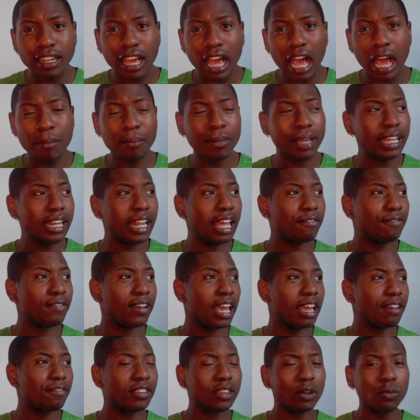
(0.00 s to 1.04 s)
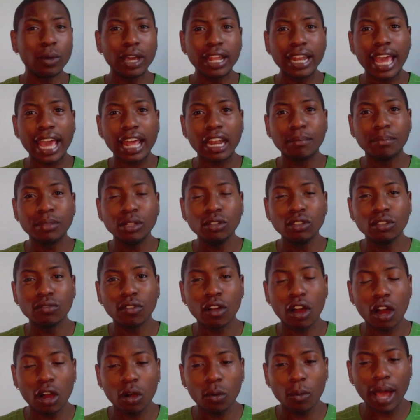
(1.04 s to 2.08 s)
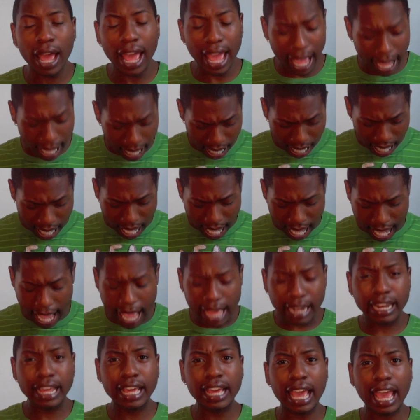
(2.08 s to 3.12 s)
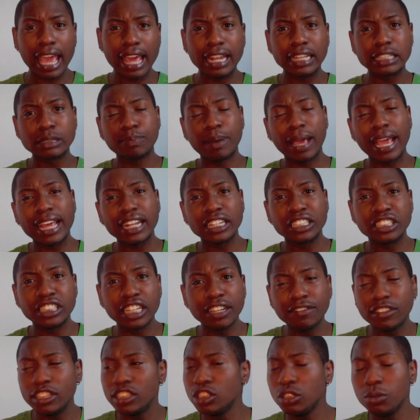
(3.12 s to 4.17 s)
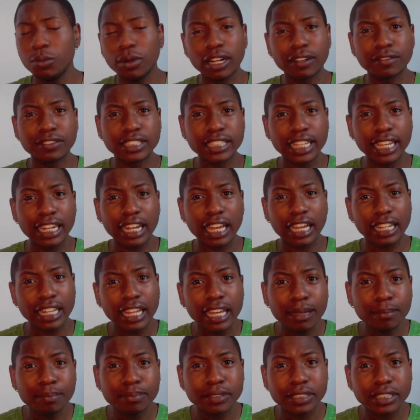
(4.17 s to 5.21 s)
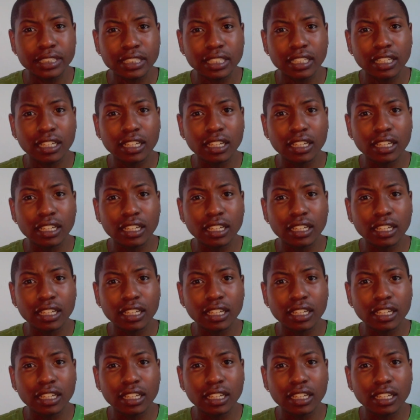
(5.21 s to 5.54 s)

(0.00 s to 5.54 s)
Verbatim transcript: I mean, if, if the wind had blew the wrong way and, and his pants shifted, you would have seen a glimpse.